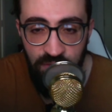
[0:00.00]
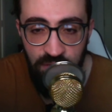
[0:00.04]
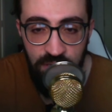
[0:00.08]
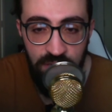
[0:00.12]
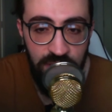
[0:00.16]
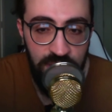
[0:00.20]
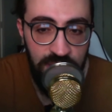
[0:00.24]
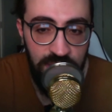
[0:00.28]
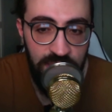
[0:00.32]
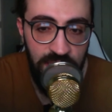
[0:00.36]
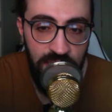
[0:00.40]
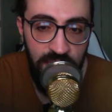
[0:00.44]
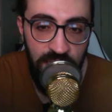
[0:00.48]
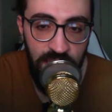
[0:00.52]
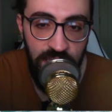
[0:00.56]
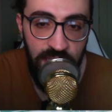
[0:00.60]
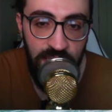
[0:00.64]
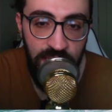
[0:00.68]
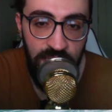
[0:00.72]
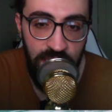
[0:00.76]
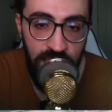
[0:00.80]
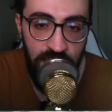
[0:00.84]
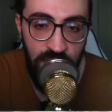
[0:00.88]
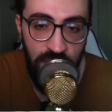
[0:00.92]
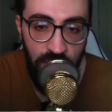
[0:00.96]
years.
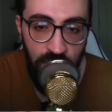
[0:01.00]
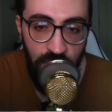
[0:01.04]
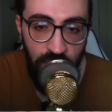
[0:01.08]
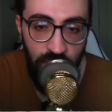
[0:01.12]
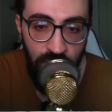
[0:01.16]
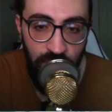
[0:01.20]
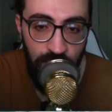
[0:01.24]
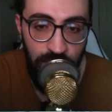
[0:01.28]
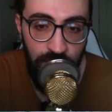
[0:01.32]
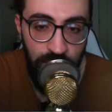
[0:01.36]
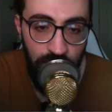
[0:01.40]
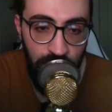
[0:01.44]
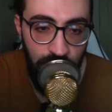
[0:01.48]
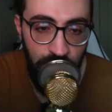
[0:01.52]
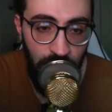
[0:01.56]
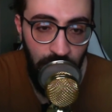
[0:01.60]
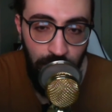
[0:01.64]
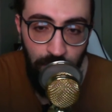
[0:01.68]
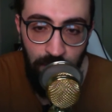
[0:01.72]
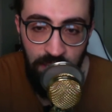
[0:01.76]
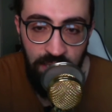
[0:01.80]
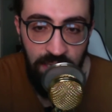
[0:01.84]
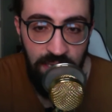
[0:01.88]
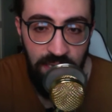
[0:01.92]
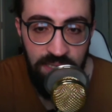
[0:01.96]
You know,
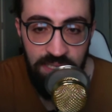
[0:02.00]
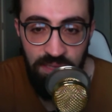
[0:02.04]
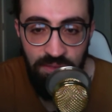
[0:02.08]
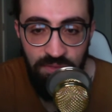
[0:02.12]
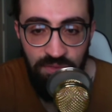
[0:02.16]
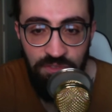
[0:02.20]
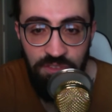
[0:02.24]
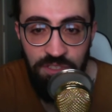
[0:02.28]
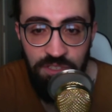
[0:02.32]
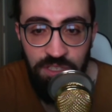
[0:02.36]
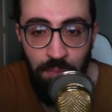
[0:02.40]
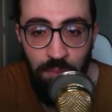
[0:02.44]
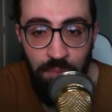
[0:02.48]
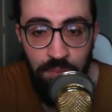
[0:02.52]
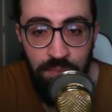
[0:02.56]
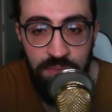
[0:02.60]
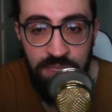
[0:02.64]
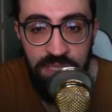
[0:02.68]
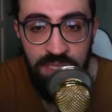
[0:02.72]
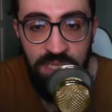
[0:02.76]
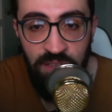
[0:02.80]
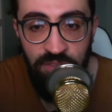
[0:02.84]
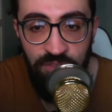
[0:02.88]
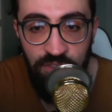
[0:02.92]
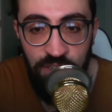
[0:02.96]
because of some
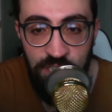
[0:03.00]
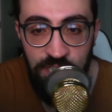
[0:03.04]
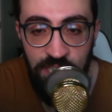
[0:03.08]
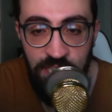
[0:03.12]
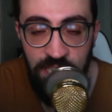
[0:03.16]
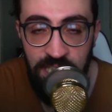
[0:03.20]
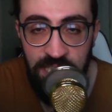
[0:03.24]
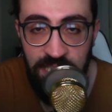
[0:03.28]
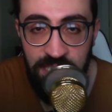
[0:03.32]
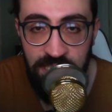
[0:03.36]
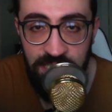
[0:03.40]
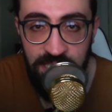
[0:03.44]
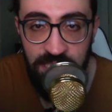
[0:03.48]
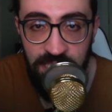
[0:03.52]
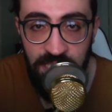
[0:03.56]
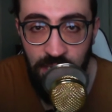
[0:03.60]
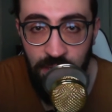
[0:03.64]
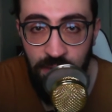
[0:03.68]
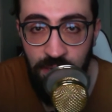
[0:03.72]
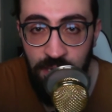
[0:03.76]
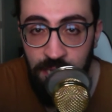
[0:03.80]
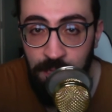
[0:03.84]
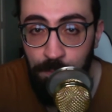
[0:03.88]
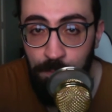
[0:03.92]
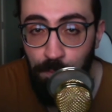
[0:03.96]
selfish things.
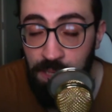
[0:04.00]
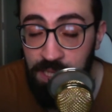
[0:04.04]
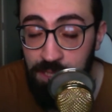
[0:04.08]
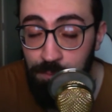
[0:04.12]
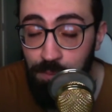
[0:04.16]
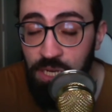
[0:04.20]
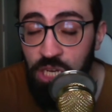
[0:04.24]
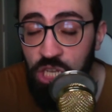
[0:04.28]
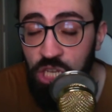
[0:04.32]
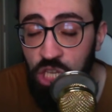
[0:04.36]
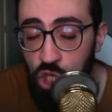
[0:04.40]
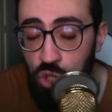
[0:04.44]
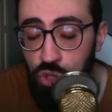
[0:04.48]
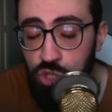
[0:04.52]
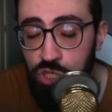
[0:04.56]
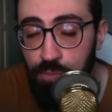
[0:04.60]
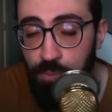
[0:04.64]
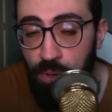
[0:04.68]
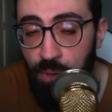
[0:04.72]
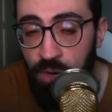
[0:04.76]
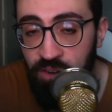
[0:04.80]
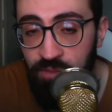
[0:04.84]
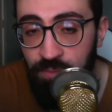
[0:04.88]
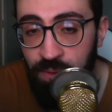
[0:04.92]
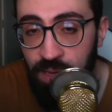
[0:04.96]
So it's been a huge
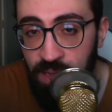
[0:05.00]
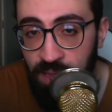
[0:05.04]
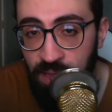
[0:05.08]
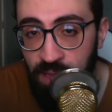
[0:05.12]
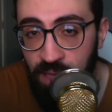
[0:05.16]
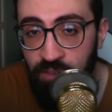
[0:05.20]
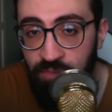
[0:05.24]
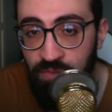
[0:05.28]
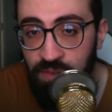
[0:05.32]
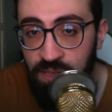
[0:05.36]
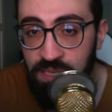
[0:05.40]
part of my life.